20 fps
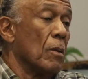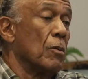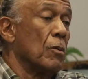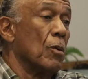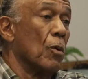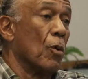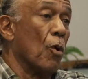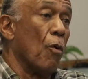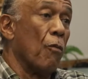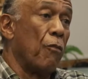
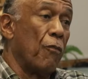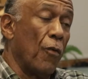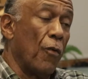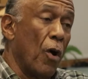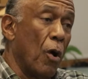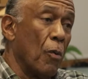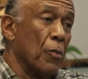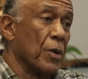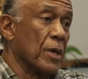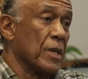to go
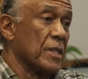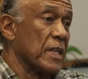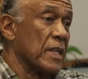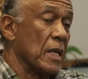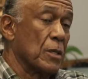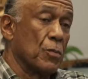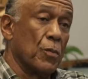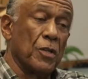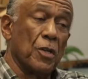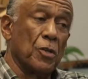forward because
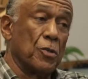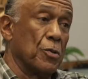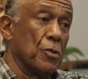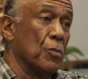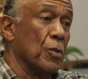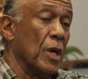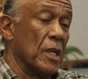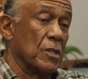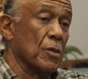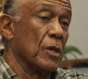that's what, the,
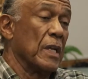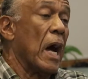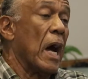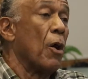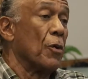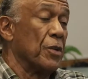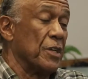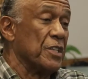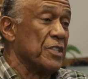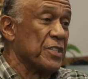that's what
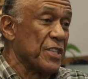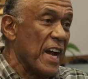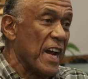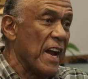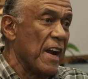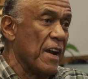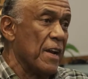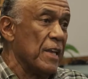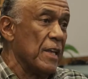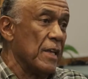our
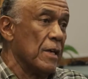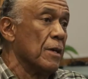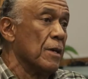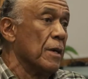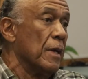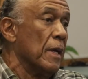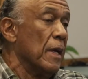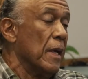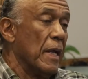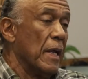desire here.
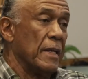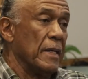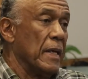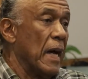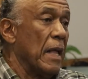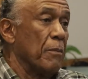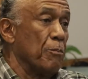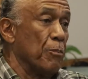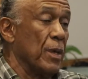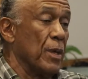
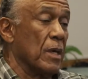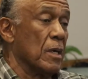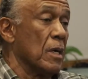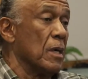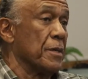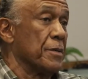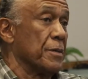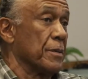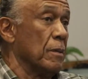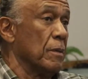Not
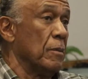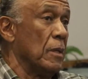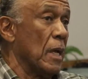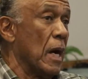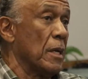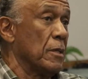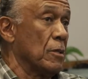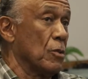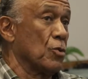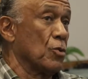because,
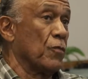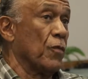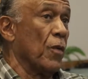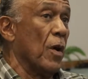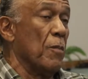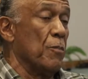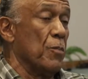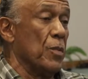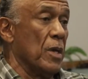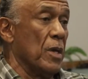not just
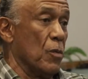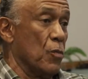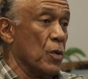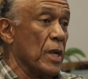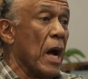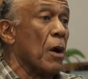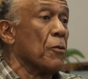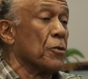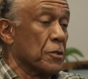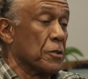for me
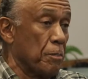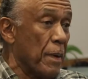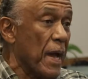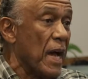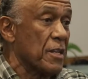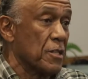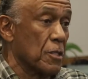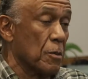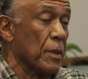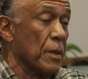when I was
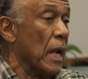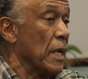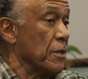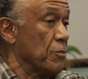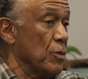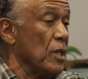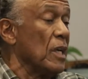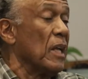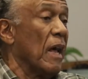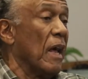pastor, but I
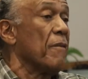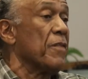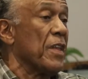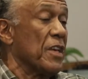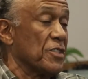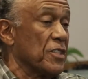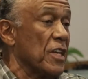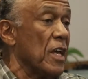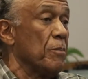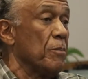still have
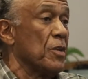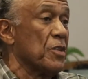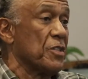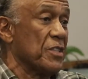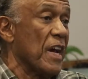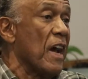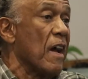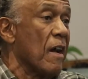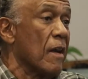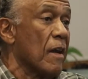that same
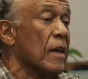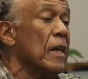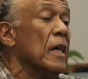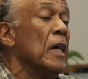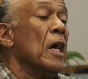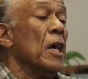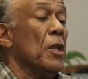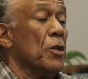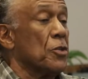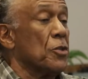desire
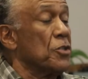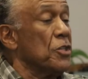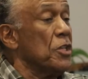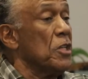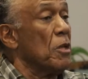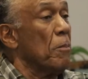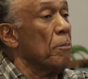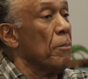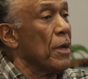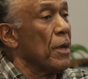to see
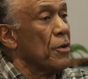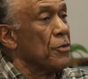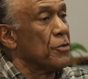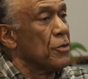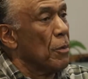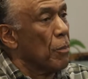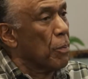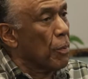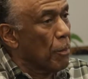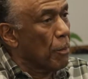the
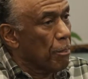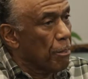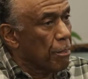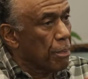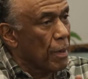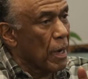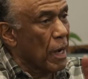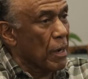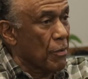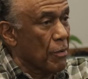ministry
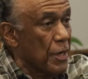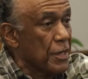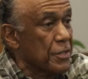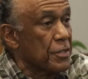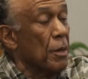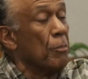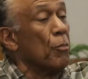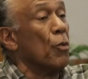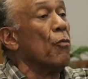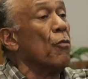
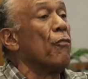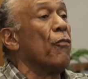progress and move